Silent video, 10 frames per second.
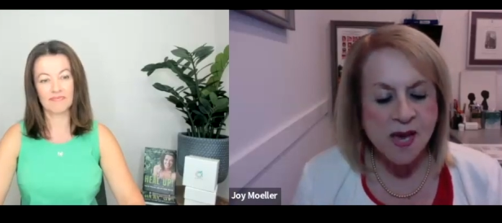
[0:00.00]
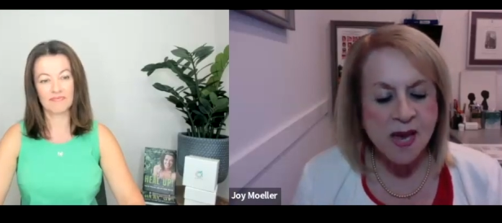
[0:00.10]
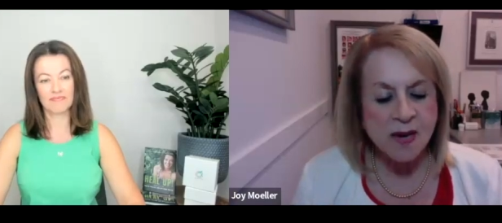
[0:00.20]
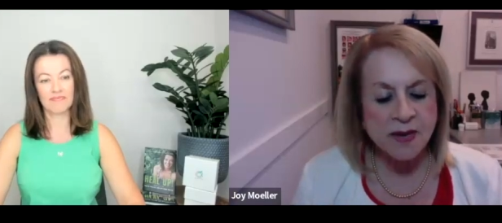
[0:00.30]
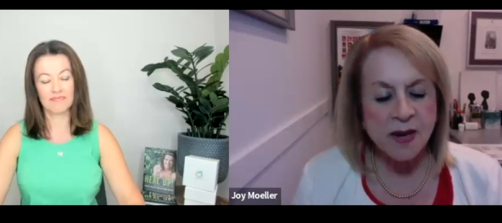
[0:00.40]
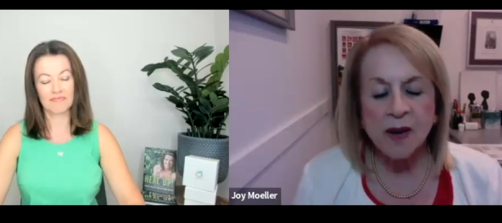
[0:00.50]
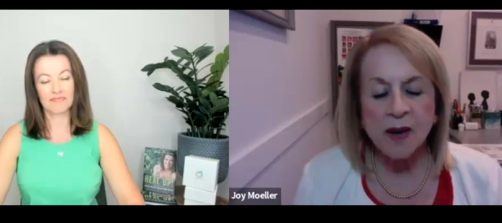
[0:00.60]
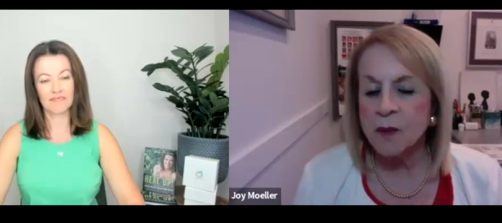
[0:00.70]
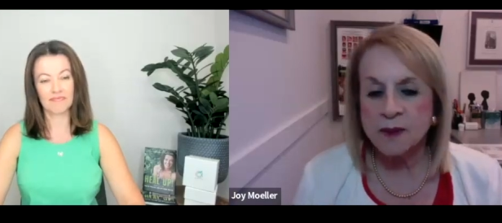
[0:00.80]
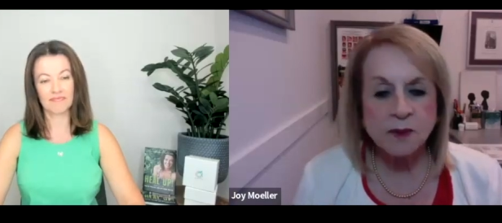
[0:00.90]
Speaker 1: And uh,
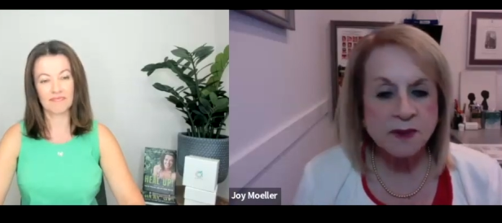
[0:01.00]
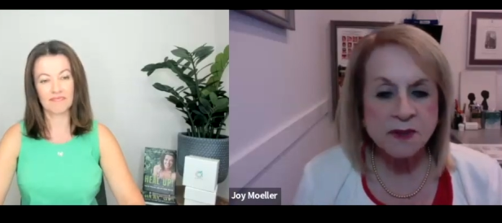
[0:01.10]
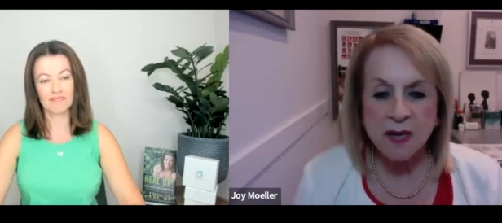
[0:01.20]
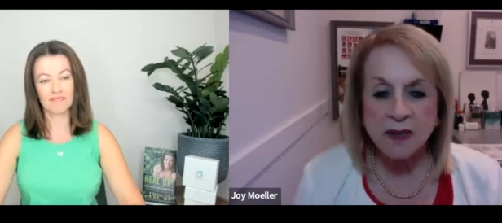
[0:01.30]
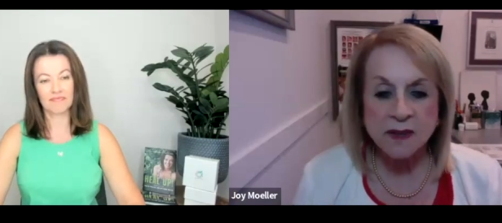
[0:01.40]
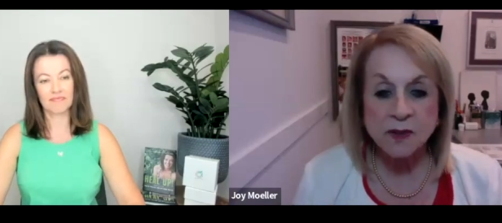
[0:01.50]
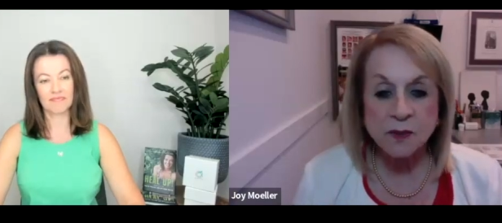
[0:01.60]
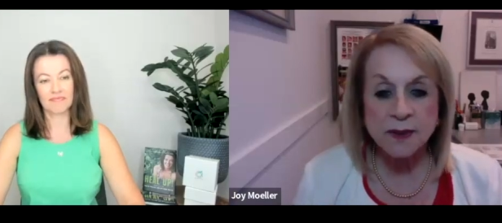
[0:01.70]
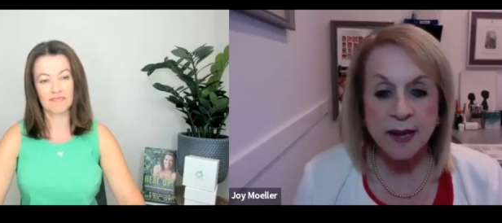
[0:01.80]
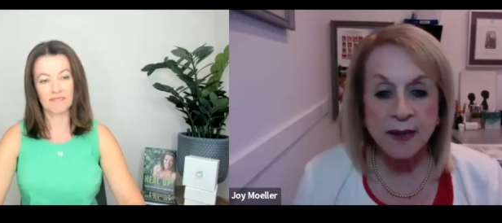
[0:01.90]
we started
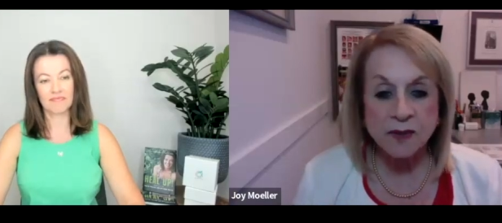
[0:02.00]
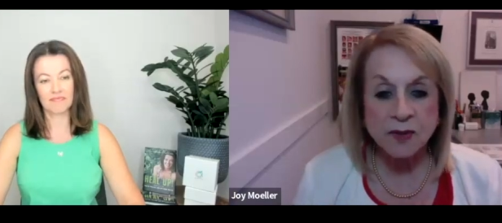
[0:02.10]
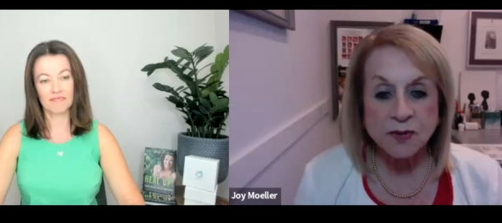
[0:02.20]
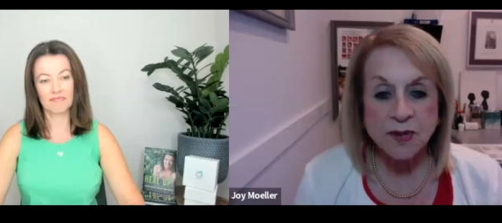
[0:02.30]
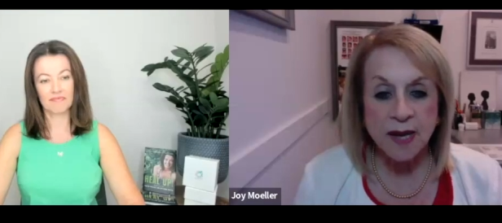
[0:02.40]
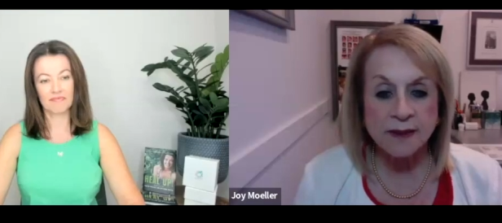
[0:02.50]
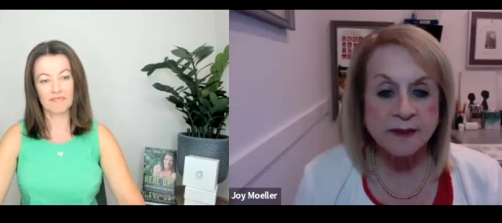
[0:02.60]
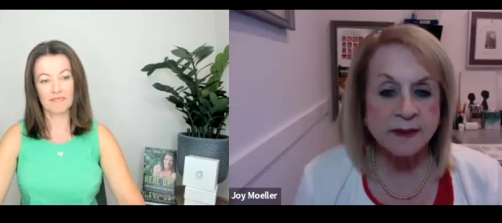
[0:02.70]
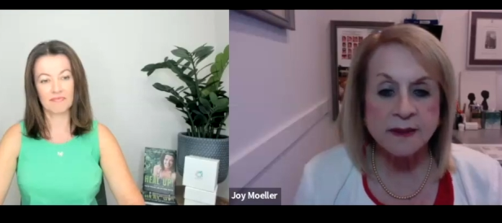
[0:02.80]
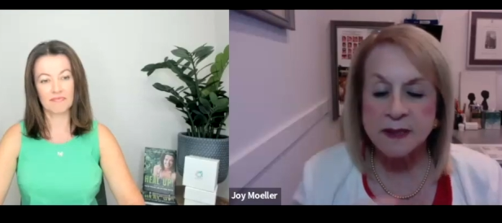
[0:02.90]
doing the
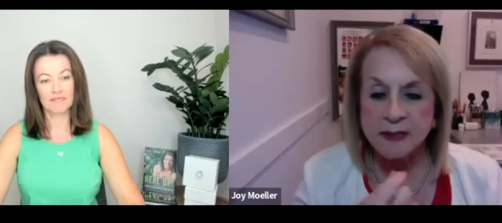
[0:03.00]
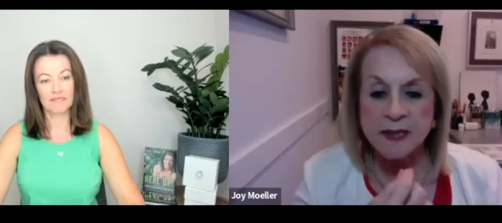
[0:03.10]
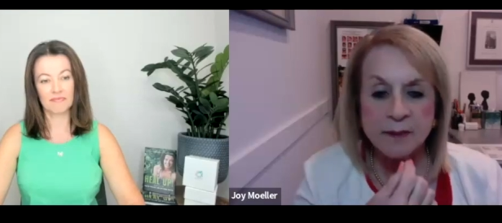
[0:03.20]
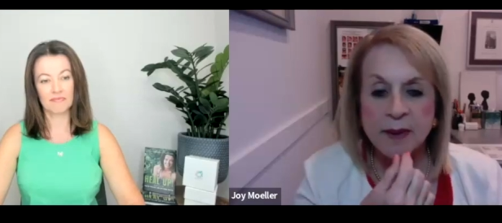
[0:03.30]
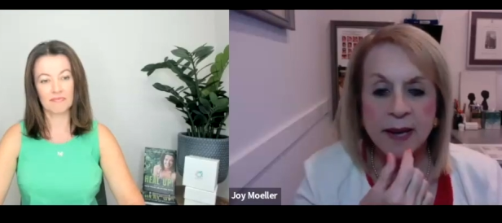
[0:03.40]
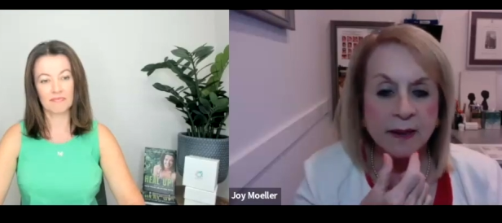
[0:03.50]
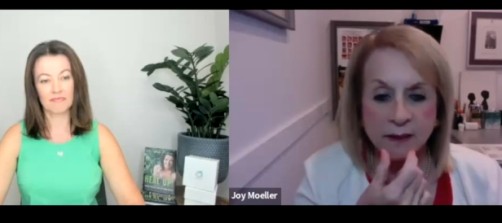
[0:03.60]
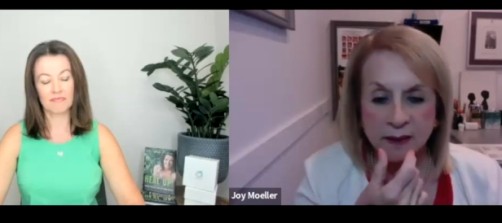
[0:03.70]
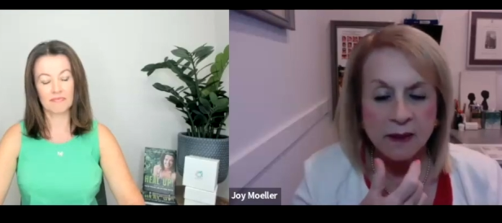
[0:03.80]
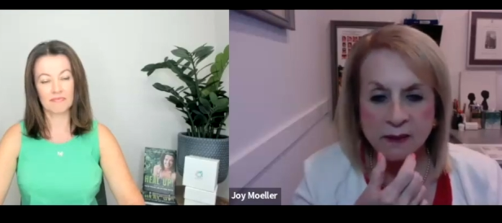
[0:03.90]
exercises, and he made
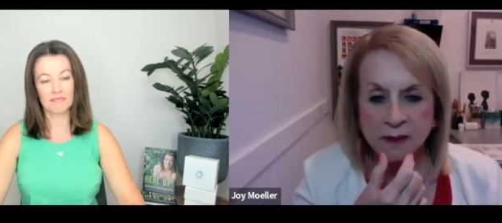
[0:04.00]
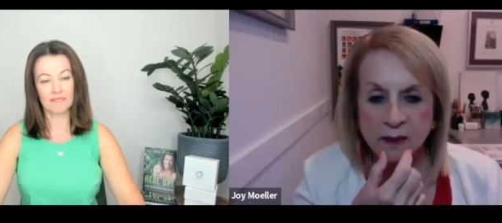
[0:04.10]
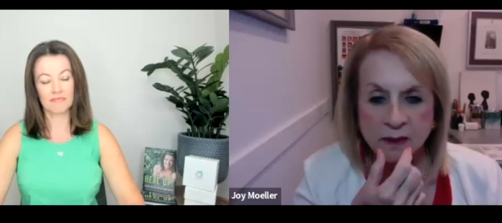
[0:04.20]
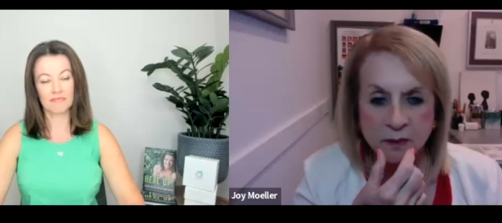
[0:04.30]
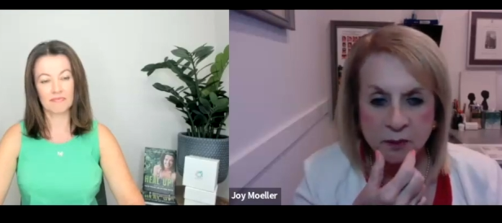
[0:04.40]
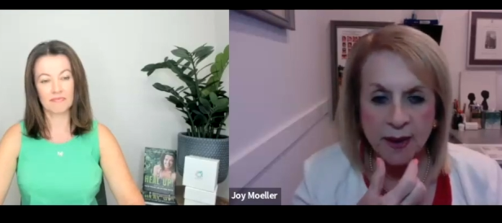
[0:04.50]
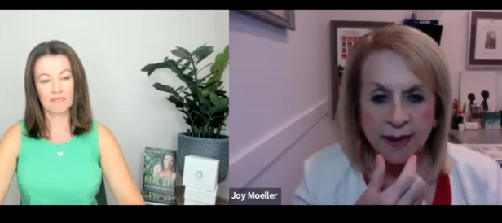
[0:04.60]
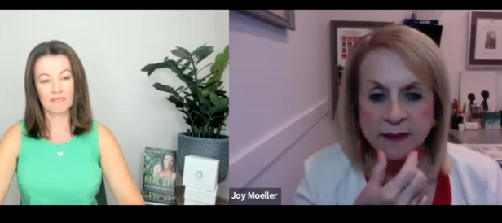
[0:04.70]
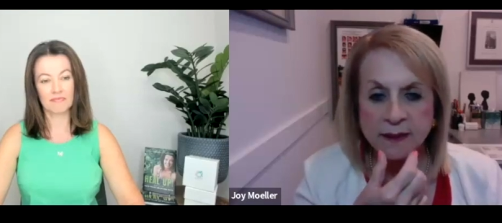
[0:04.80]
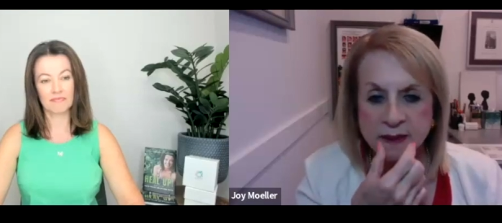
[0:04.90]
a, a little
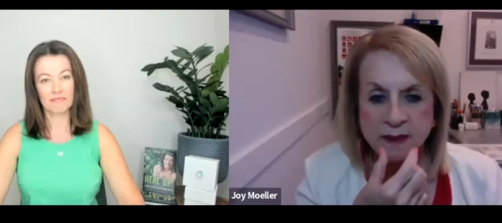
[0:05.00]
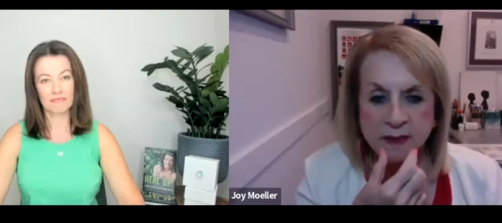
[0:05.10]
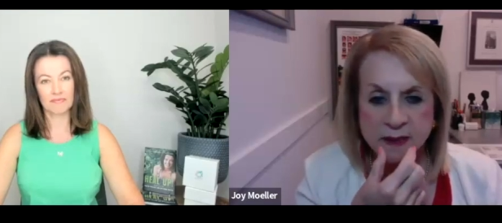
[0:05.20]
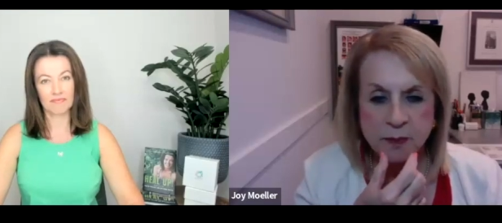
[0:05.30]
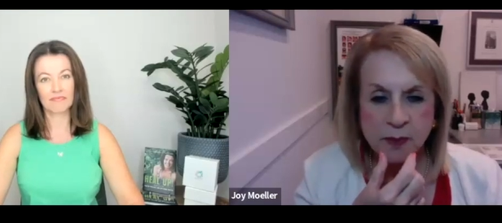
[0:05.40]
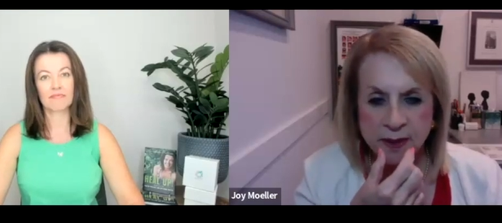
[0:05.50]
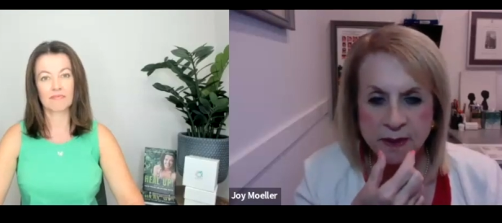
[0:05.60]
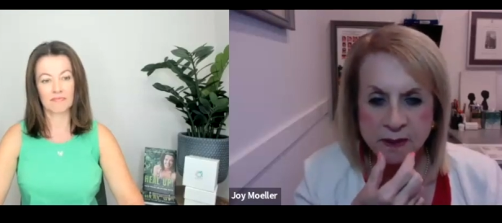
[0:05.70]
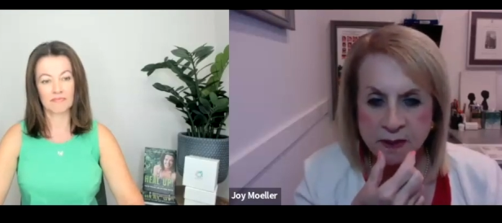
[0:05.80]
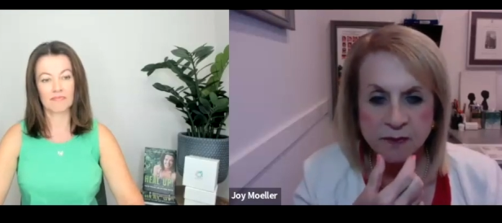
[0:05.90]
bite
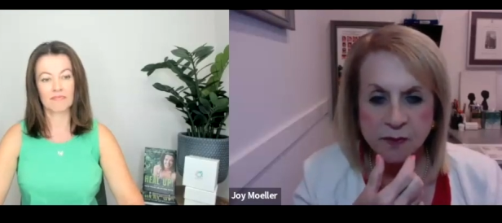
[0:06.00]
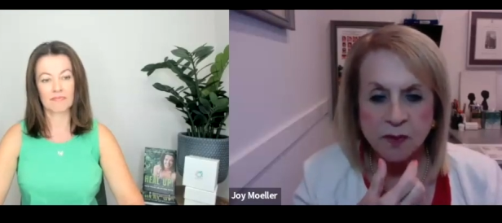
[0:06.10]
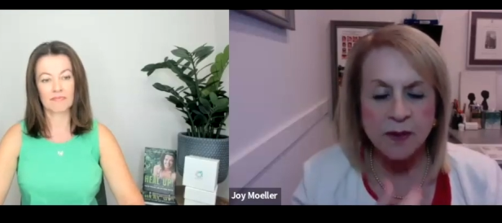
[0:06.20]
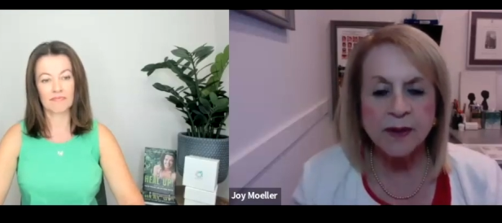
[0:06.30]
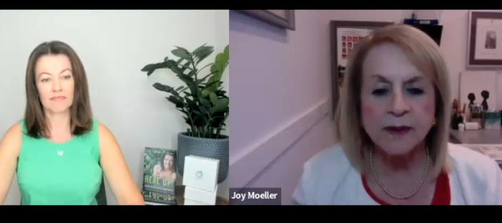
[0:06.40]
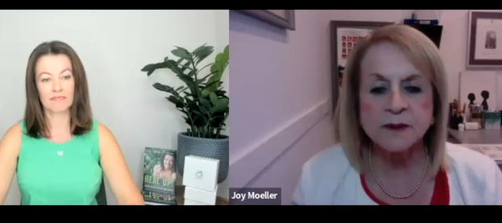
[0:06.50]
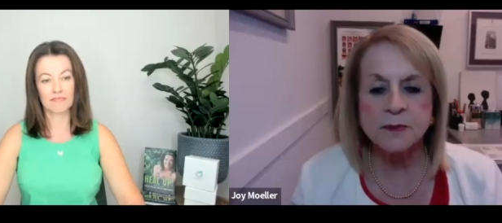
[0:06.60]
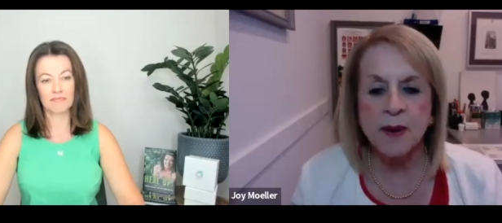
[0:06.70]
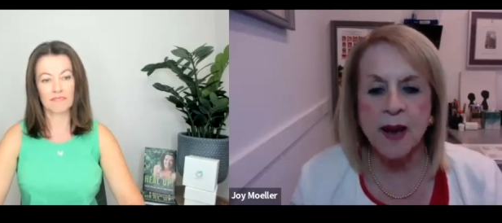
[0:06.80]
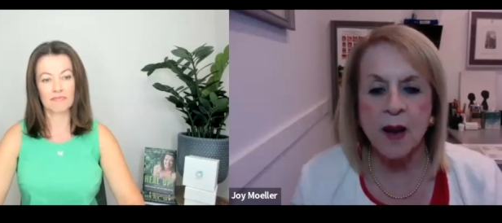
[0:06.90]
splint for his
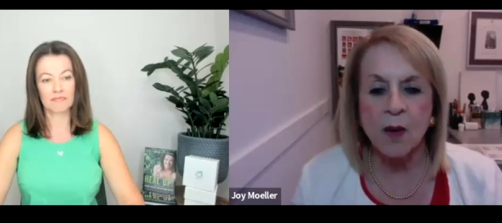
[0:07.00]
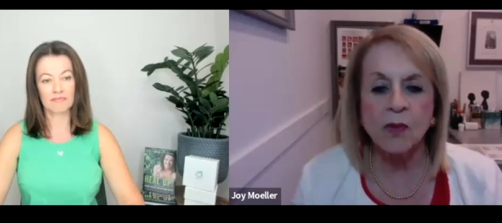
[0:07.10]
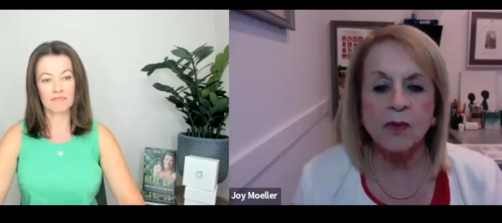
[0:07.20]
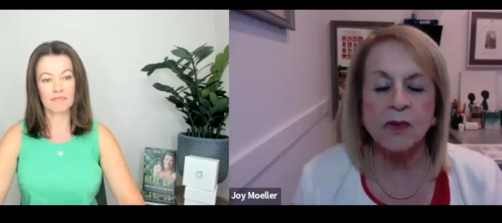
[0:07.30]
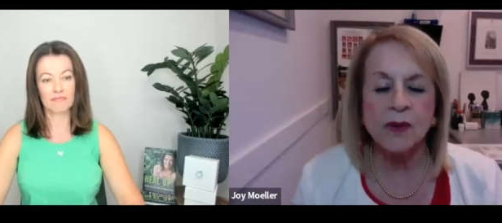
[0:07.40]
mouth.